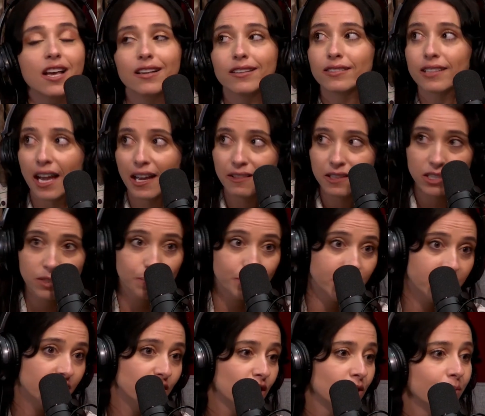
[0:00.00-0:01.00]
Signed this
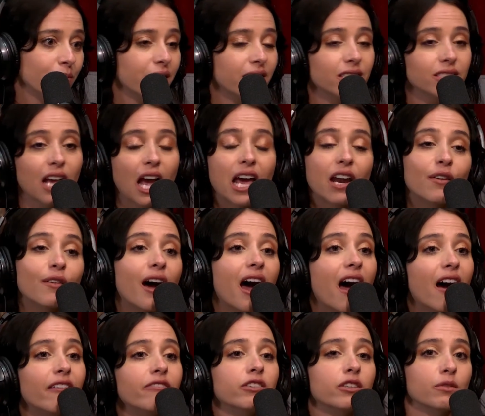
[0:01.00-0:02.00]
petition because I don't
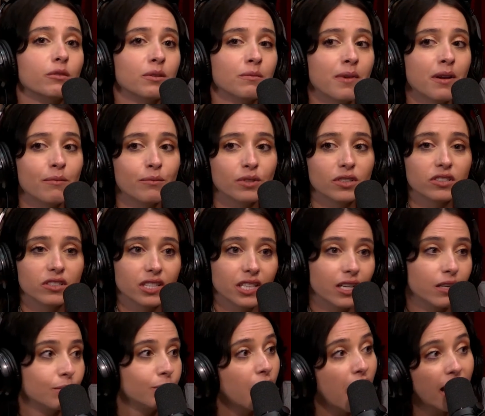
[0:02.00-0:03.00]
ever remember
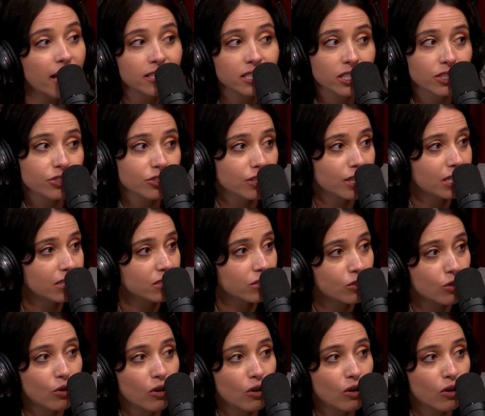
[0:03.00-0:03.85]
seeing a black teacher at school.